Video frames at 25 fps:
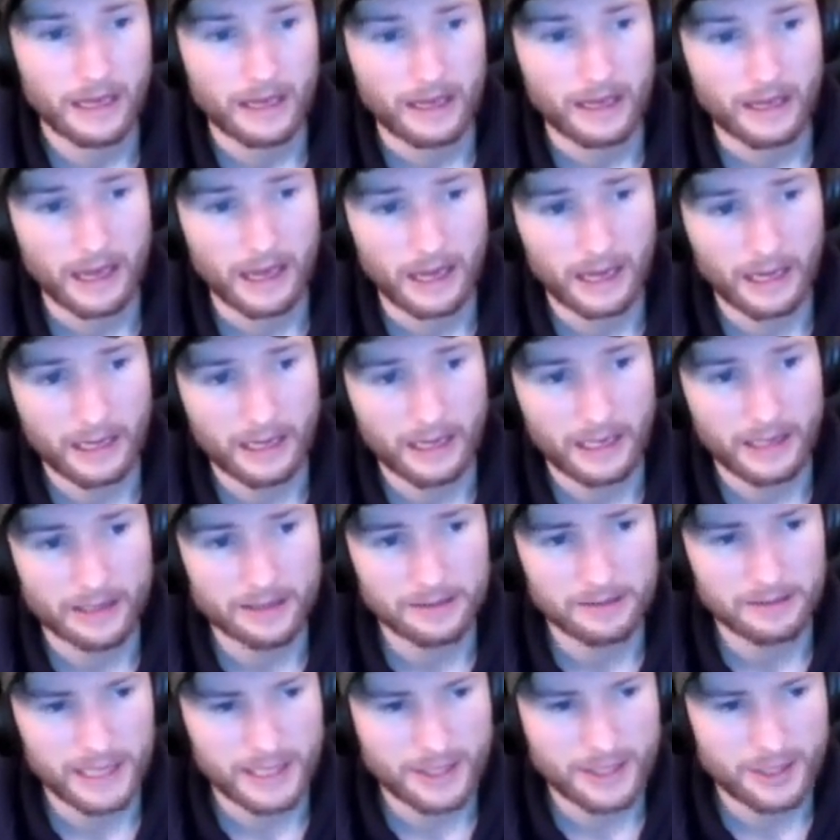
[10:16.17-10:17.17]
And
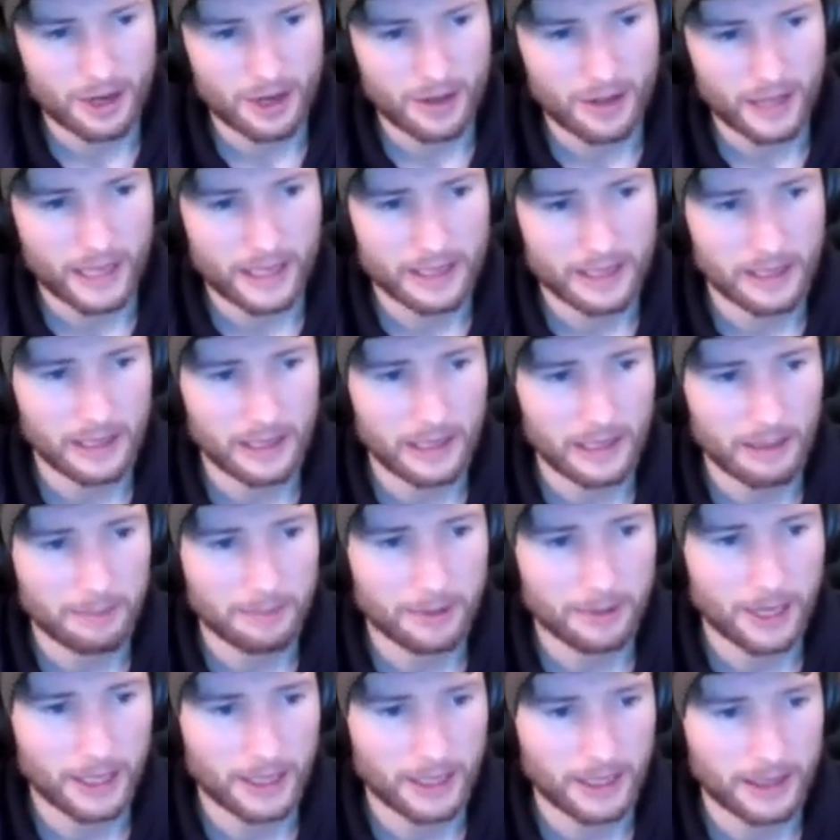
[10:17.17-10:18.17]
let's call that a
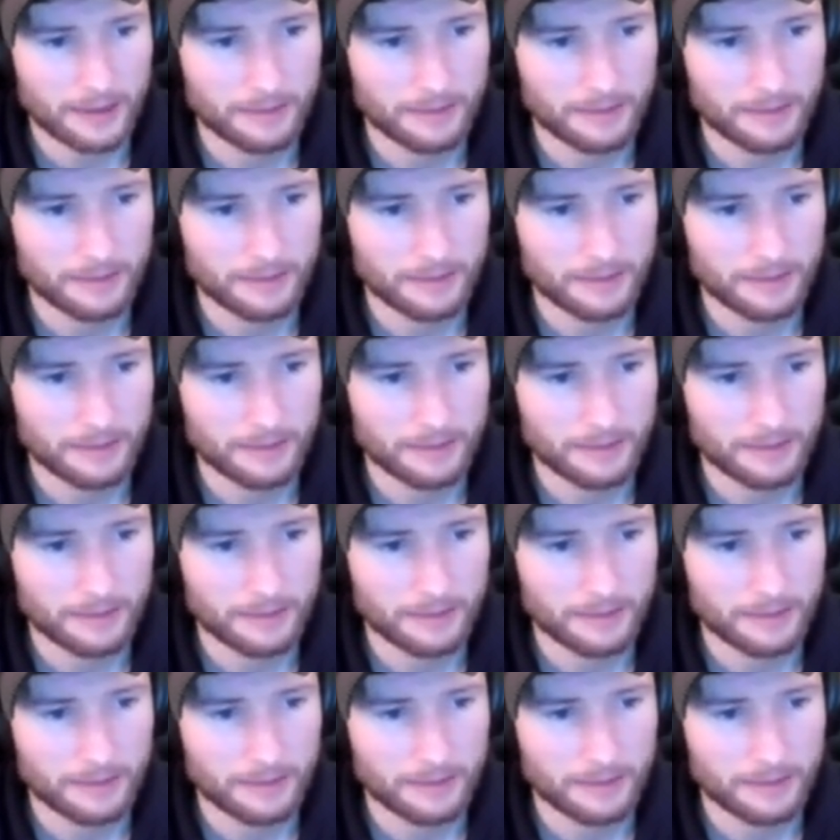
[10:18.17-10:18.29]
pluck.